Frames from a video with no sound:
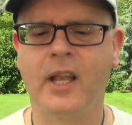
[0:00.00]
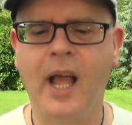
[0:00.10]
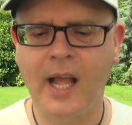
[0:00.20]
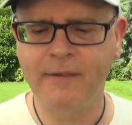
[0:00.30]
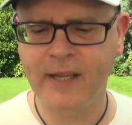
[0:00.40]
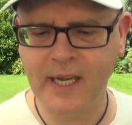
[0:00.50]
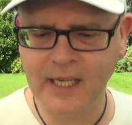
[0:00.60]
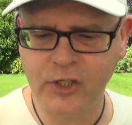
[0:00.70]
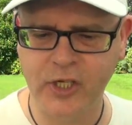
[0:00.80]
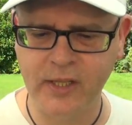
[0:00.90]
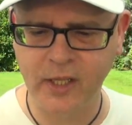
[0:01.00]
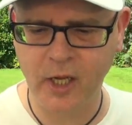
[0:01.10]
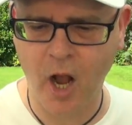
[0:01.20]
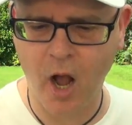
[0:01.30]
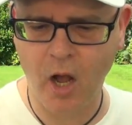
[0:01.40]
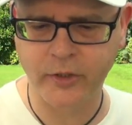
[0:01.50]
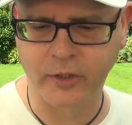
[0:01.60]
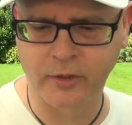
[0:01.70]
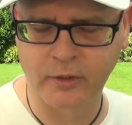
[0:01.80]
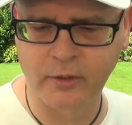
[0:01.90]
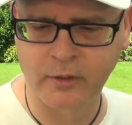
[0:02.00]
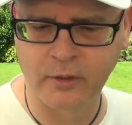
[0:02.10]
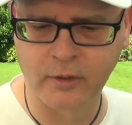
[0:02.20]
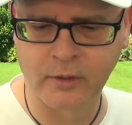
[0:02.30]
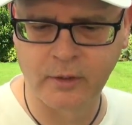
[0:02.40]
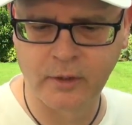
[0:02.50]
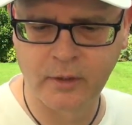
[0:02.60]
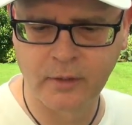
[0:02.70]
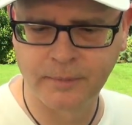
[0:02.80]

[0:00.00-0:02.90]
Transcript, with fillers: live English in the garden.